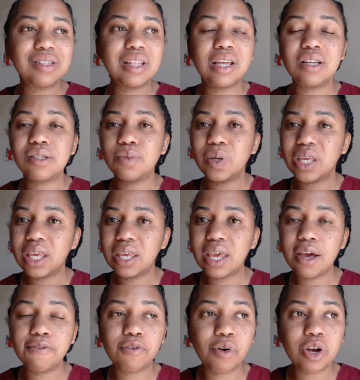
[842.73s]
that is working here,
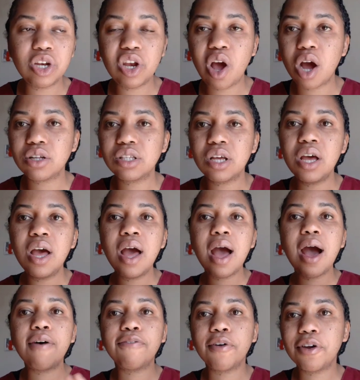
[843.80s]
a foreign doctor,
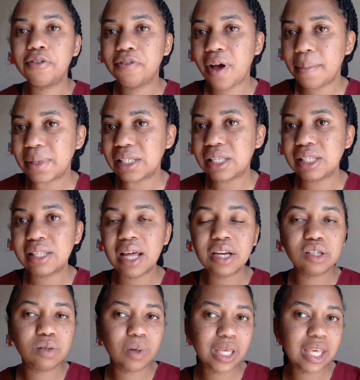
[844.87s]
a foreign pharmacist that
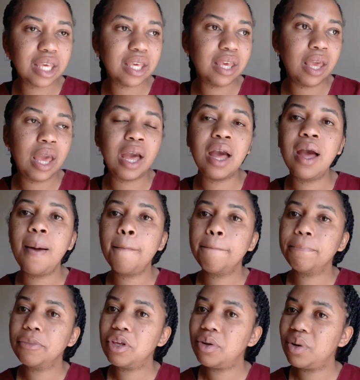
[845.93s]
is working here,
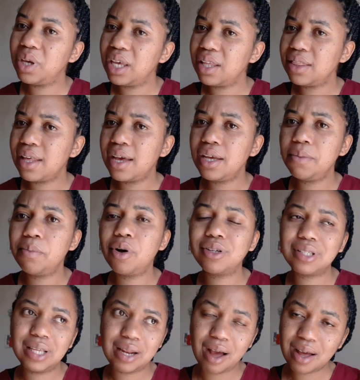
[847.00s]
you know, hit their
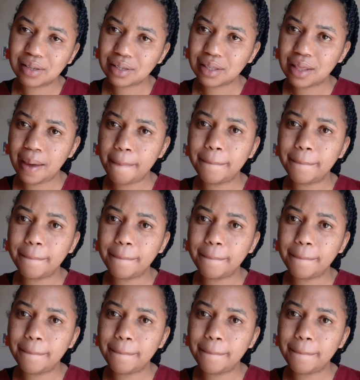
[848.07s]
inbox and ask them.